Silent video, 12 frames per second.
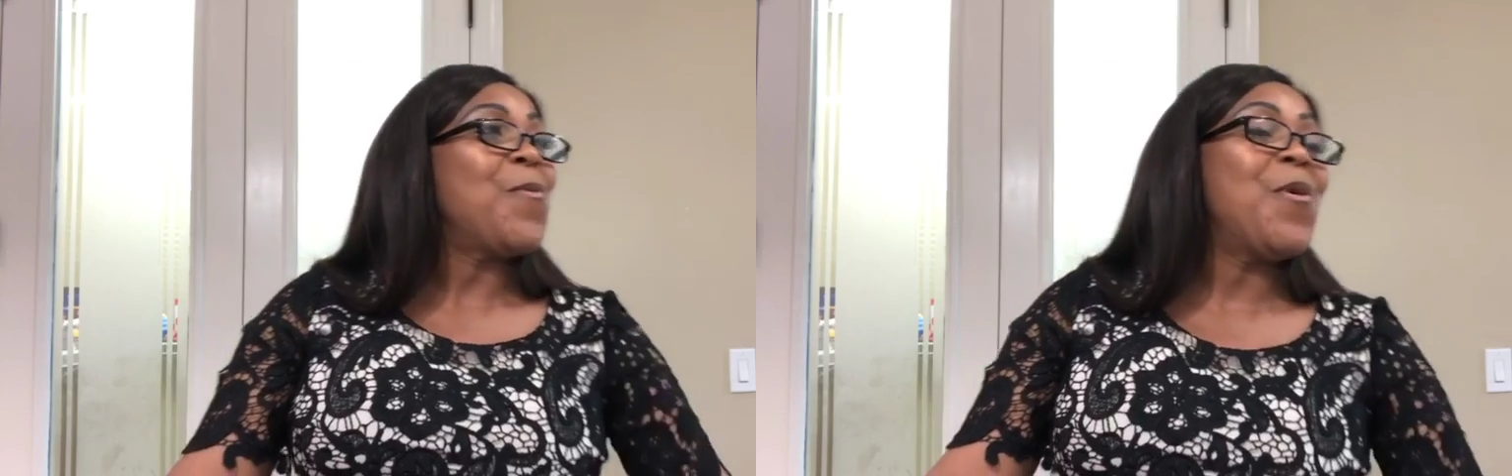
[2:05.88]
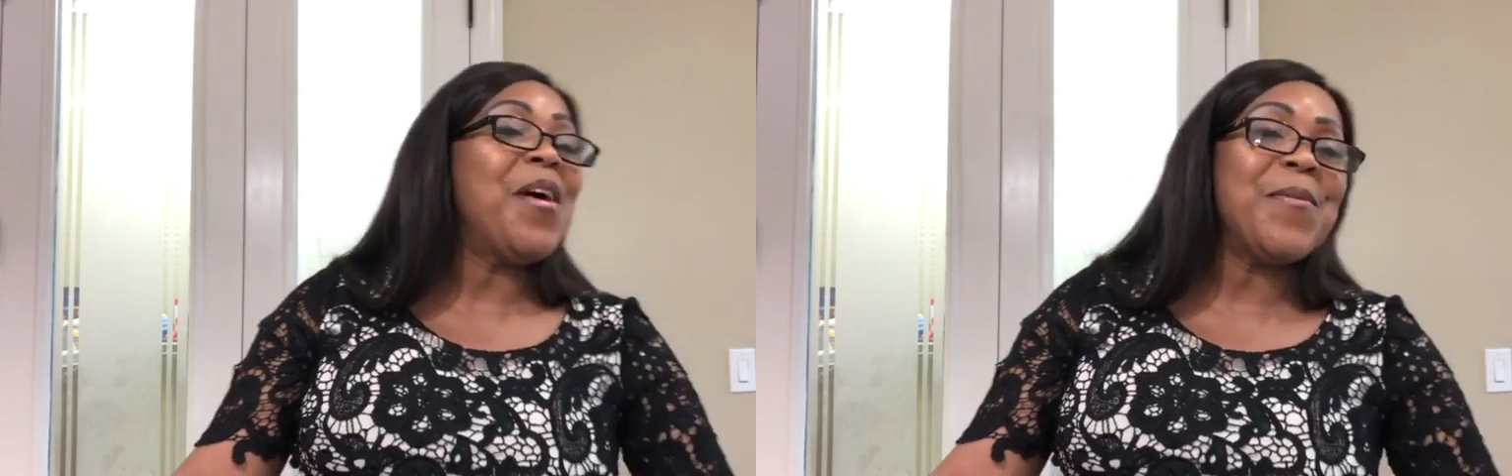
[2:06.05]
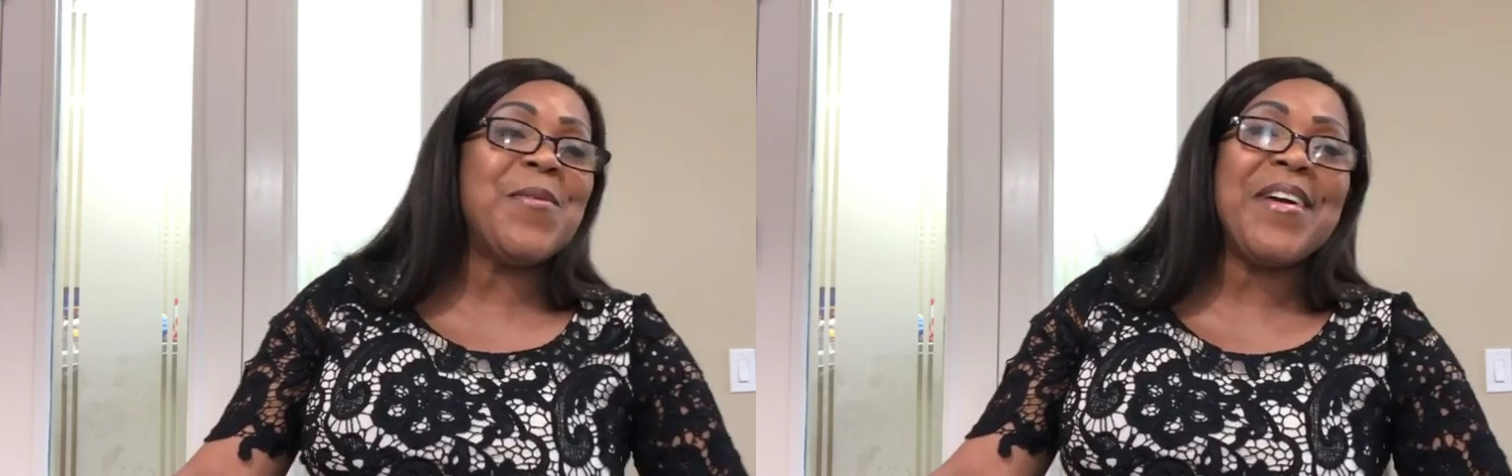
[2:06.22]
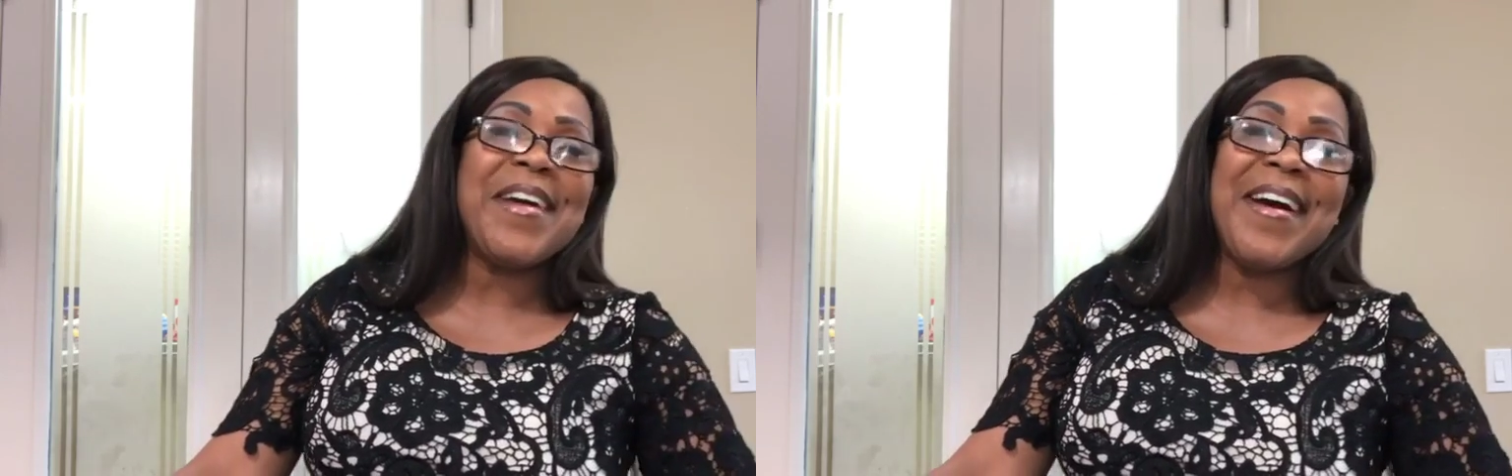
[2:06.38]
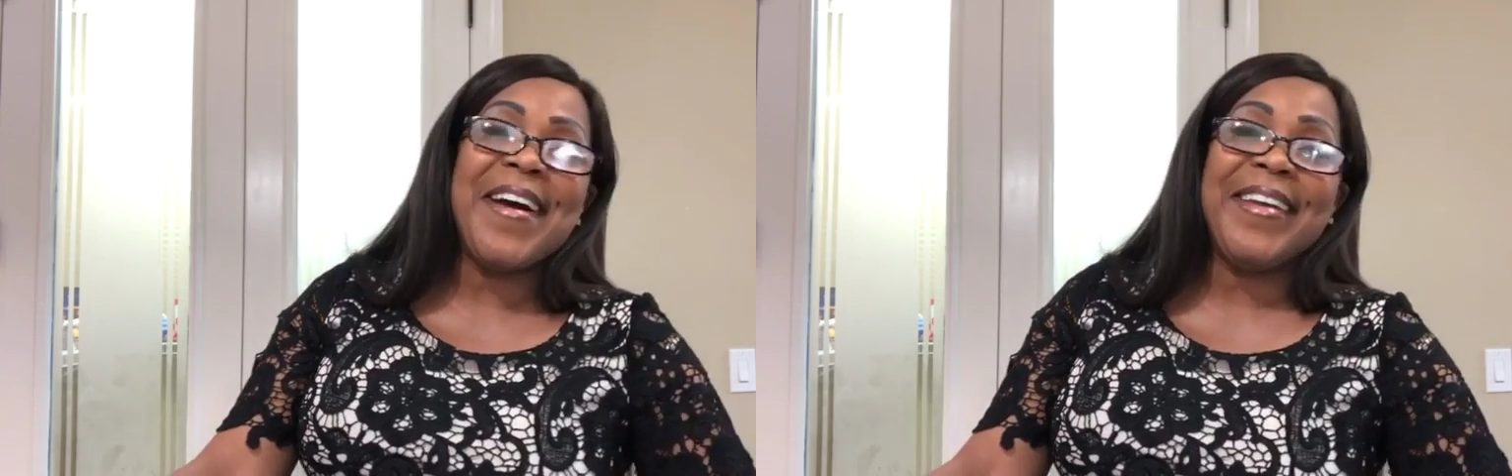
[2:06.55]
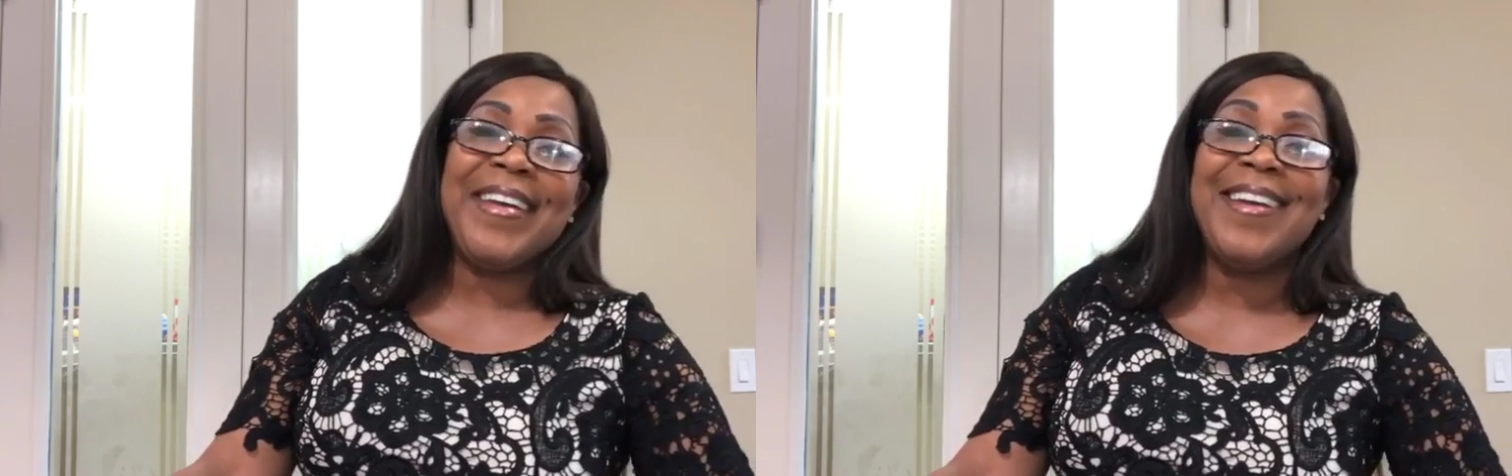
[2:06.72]
What
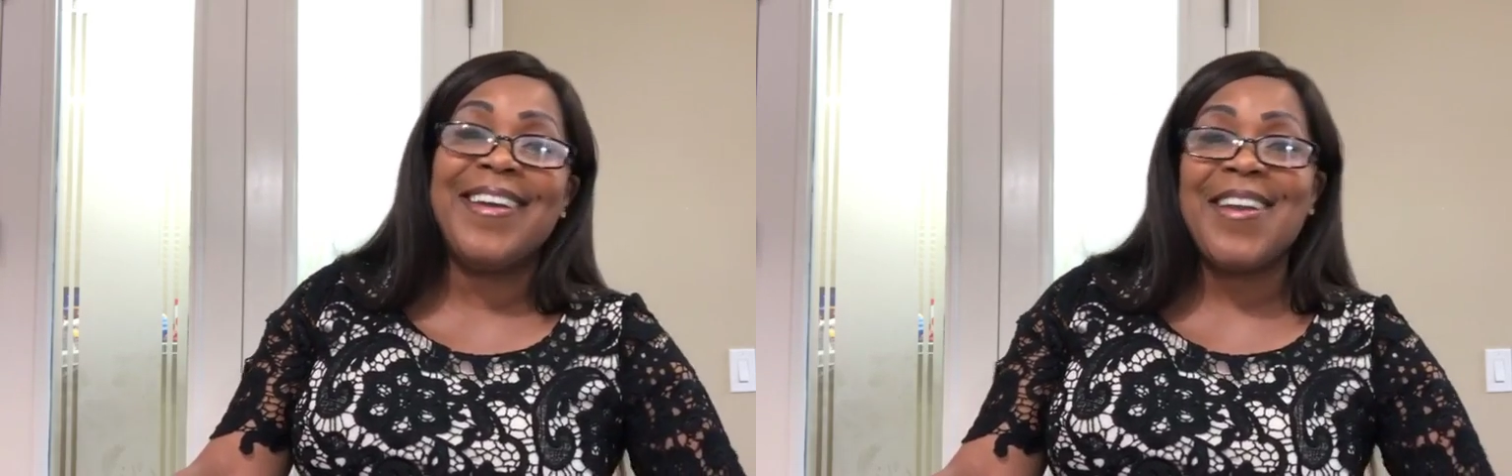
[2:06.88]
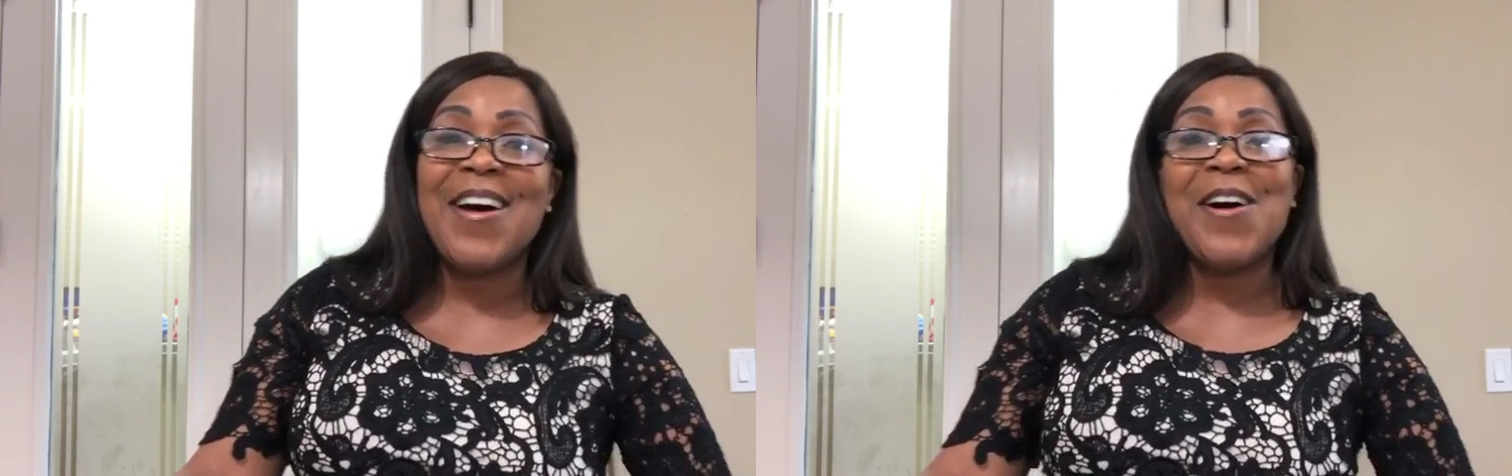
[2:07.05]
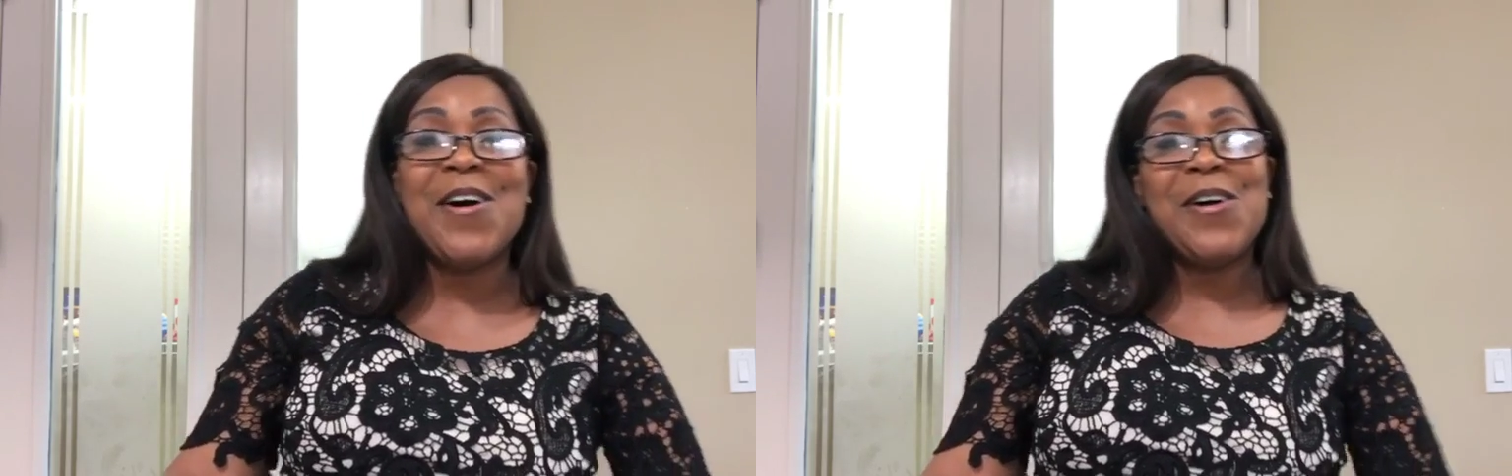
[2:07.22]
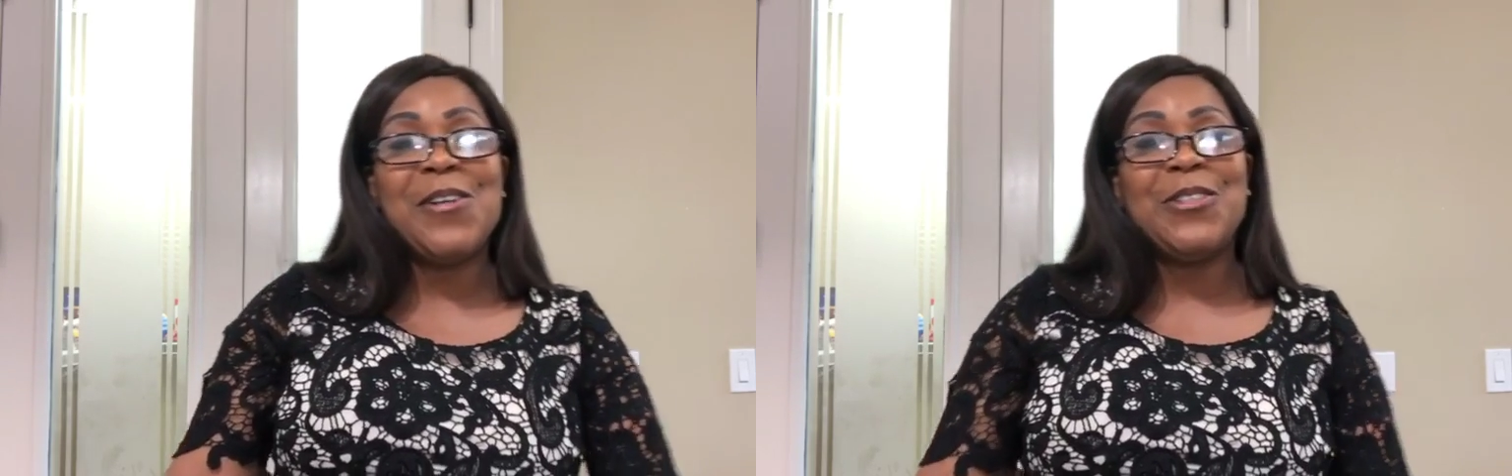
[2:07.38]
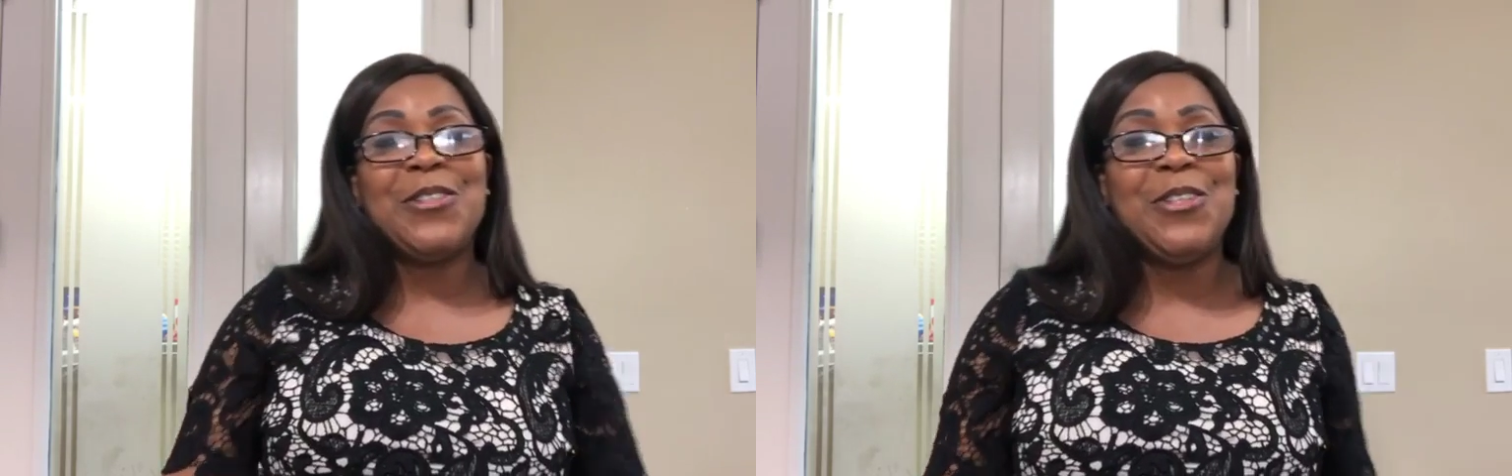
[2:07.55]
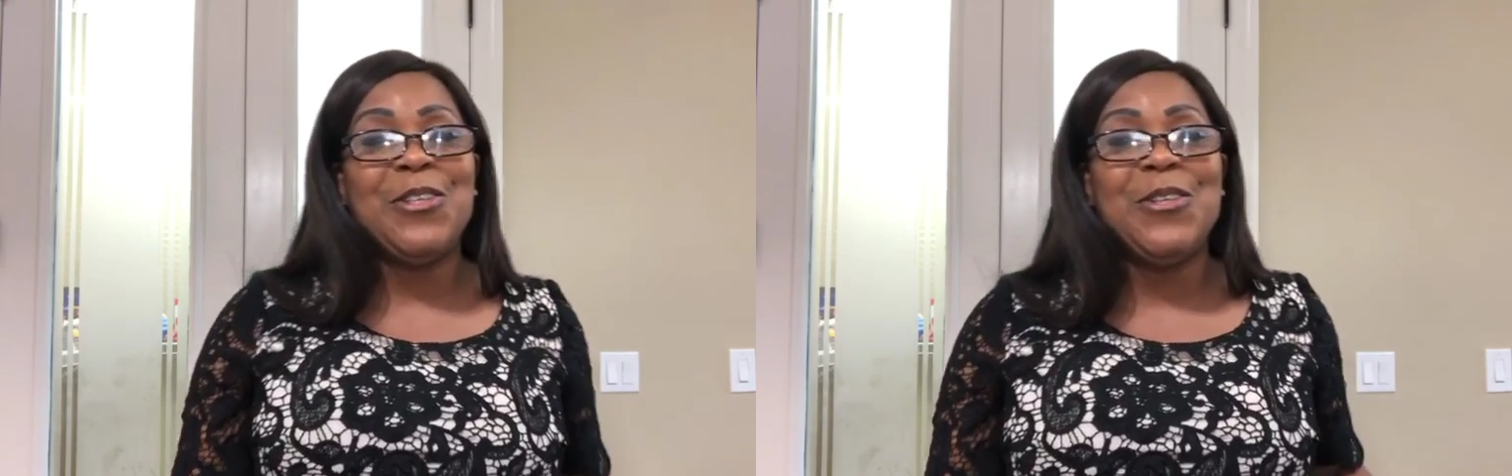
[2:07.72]
kind of
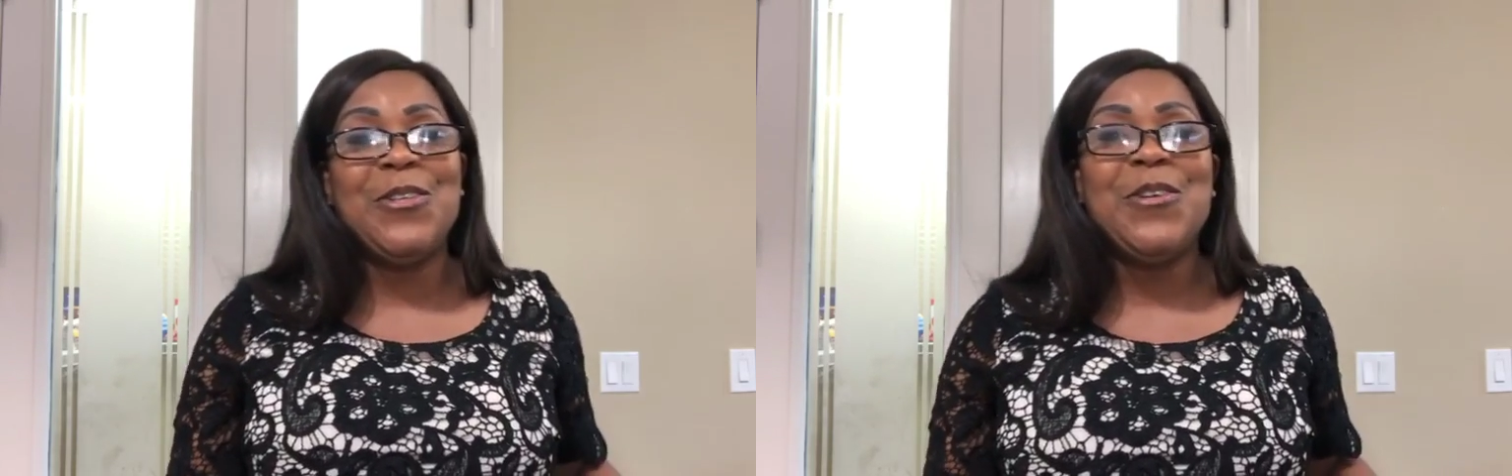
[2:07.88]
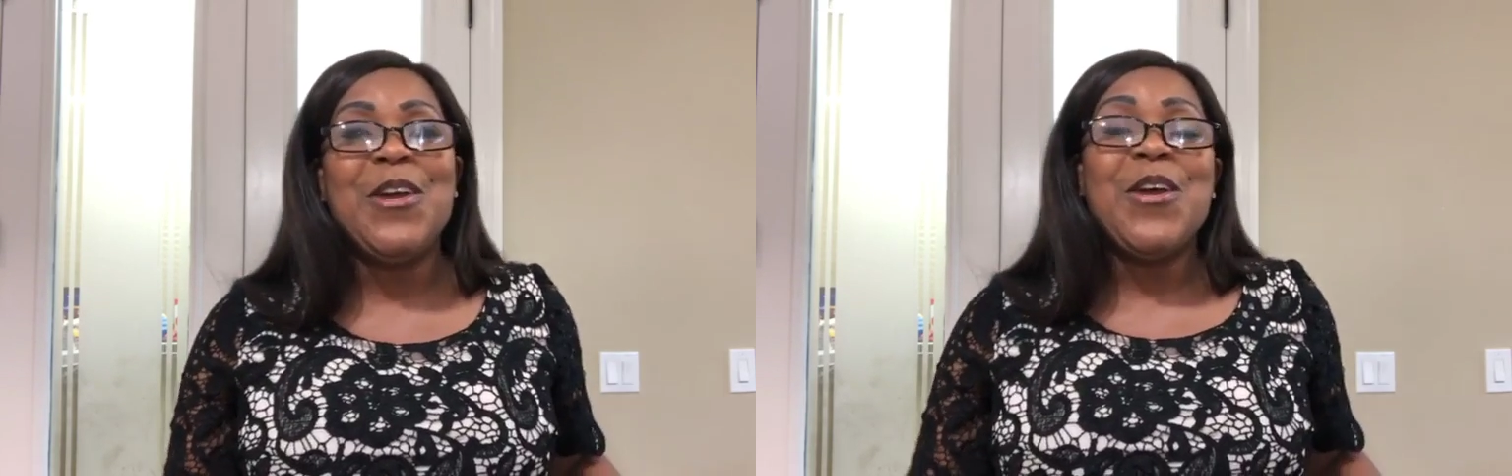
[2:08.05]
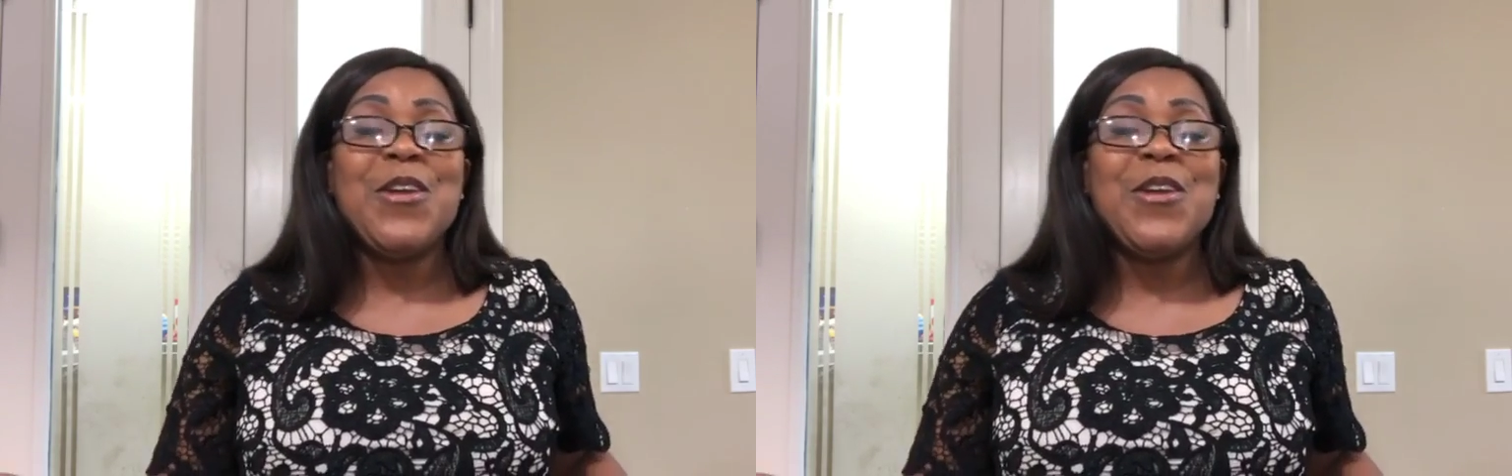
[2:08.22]
in-laws do